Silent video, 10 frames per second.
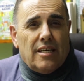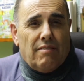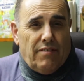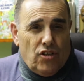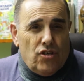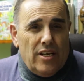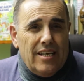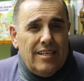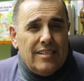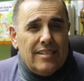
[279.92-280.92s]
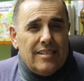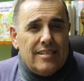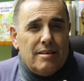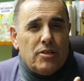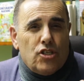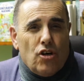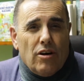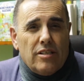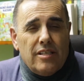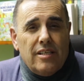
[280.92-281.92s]
Eventually, the
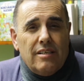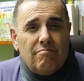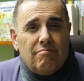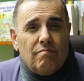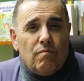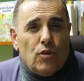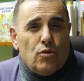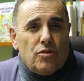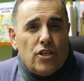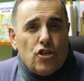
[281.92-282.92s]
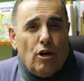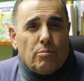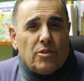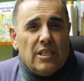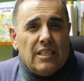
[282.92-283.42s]
majority lose their jobs.